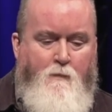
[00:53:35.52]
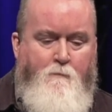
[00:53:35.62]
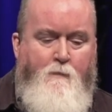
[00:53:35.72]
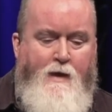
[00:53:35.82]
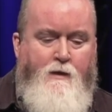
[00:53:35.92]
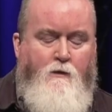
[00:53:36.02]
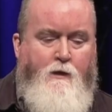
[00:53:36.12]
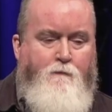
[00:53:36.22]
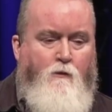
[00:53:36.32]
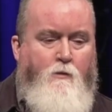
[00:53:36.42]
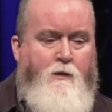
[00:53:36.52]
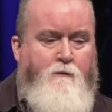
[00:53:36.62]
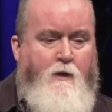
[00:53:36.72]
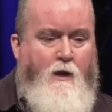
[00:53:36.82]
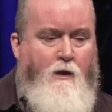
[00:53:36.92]
medically
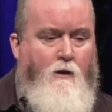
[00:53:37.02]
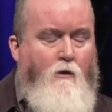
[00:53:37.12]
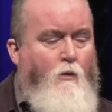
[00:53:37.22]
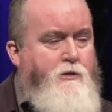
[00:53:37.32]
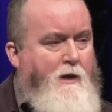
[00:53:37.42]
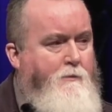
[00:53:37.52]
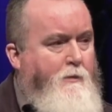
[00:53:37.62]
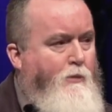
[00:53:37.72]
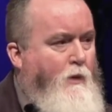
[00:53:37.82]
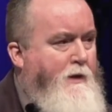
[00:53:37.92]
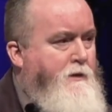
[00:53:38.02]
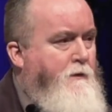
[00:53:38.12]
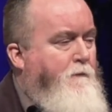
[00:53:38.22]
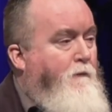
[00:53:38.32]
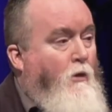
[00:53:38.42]
affirmative care, which had been
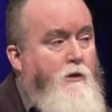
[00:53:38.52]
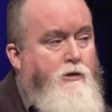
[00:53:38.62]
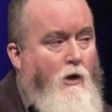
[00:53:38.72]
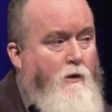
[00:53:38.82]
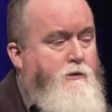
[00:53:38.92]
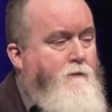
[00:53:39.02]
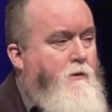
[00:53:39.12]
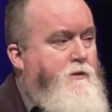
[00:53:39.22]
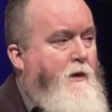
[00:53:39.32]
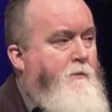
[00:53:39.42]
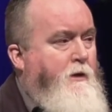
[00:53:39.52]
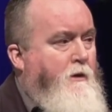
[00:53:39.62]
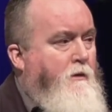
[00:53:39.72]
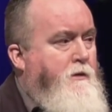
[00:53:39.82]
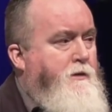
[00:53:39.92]
present for adults for some
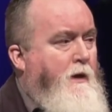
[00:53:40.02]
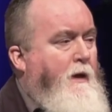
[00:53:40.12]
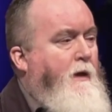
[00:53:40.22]
years,